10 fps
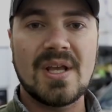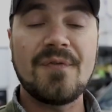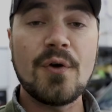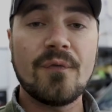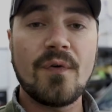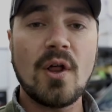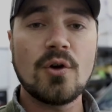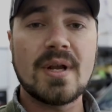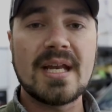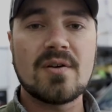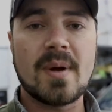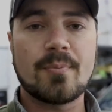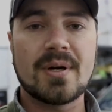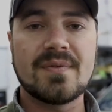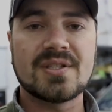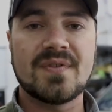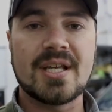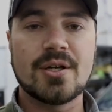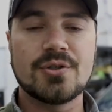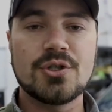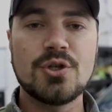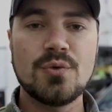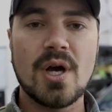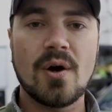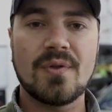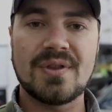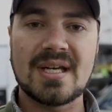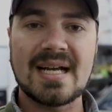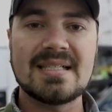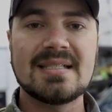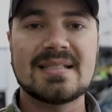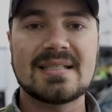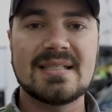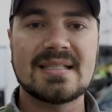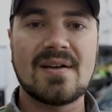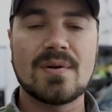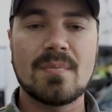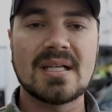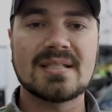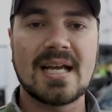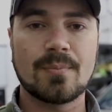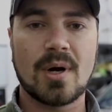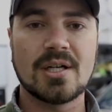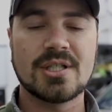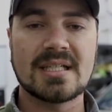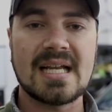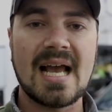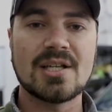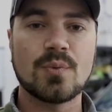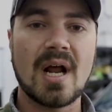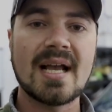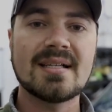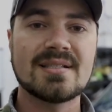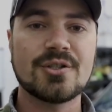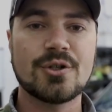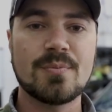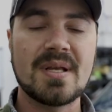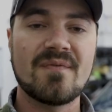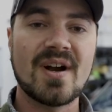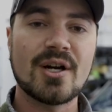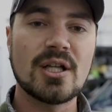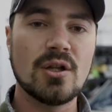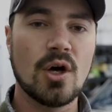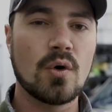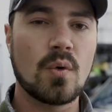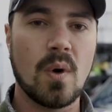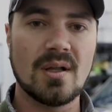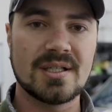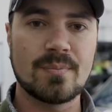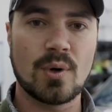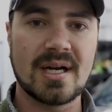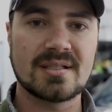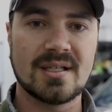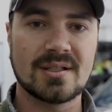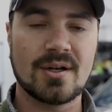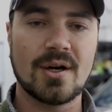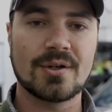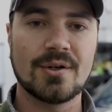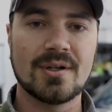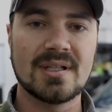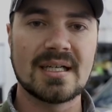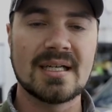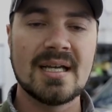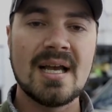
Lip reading: If you have followed any of my previous videos, you know that the 1967 Mustang project has what I consider to be very low quality brakes on the car currently.